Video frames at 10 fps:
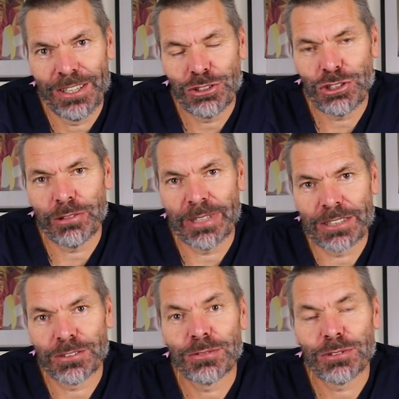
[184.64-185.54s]

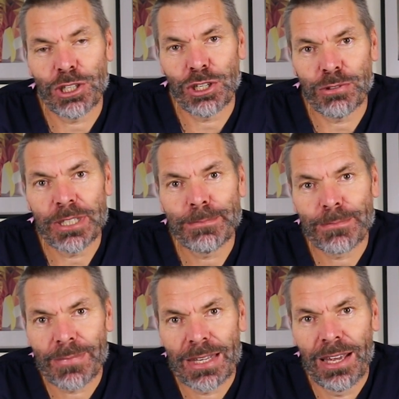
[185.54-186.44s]
during surgery.
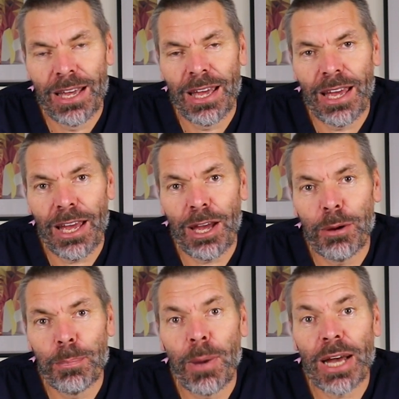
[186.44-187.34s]

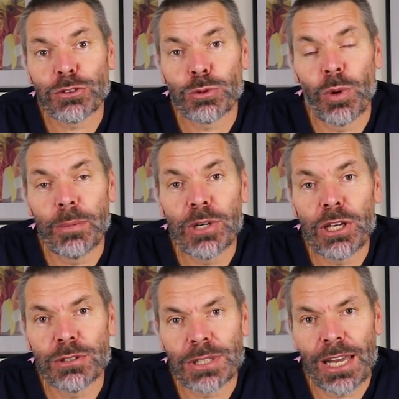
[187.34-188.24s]
But when we
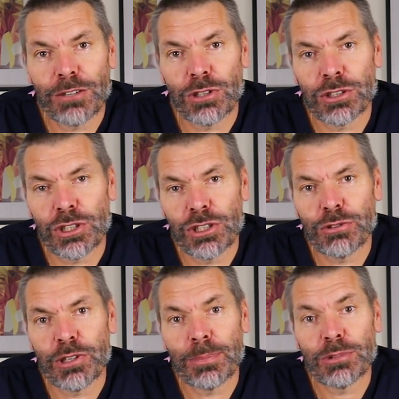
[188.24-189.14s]
use
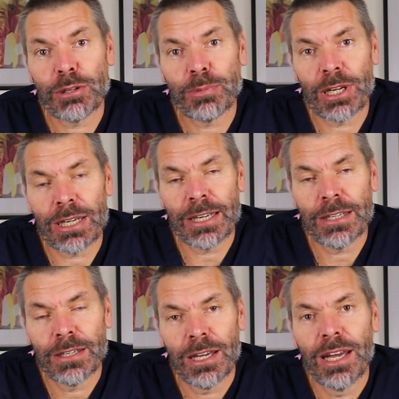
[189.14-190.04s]
electrosurgery
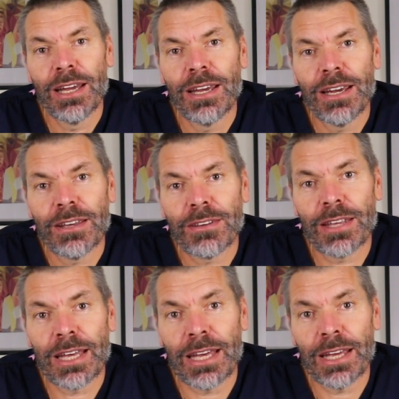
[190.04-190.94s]
appropriately,
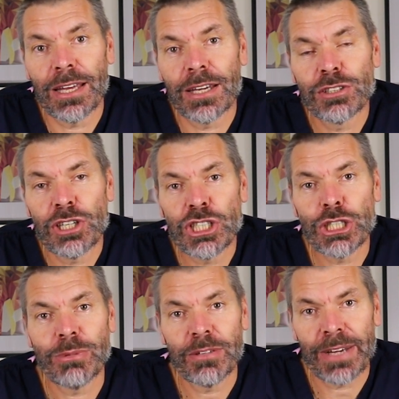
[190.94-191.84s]
the
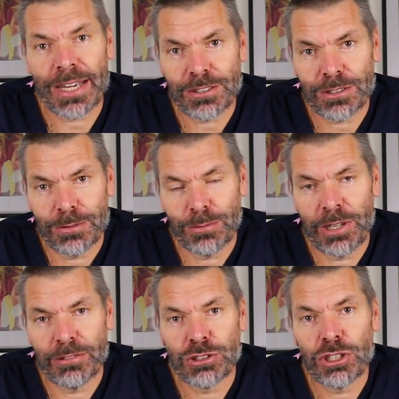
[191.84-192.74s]
tissue effects
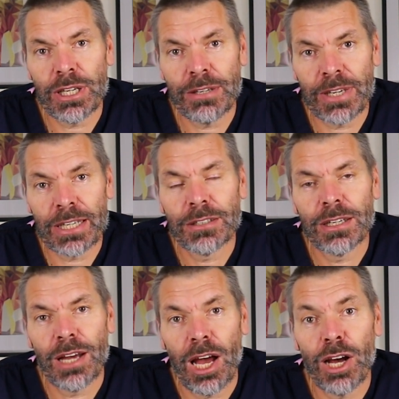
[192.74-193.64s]
we're achieving
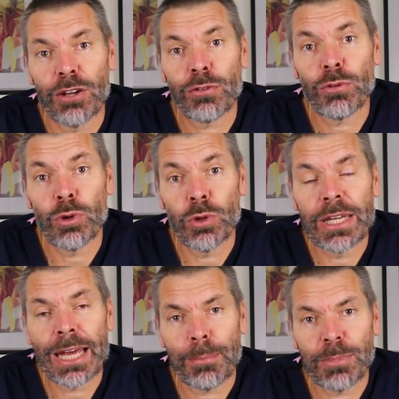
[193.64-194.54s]
are through
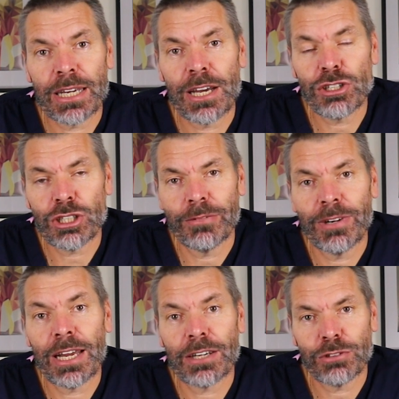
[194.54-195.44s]
the application of
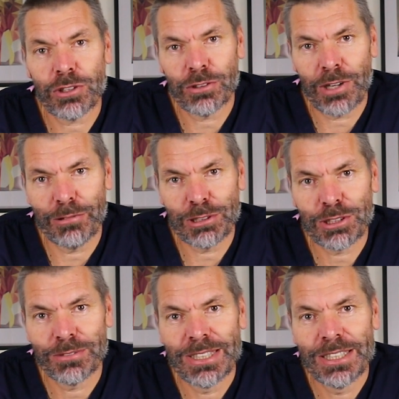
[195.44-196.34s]
electrical current,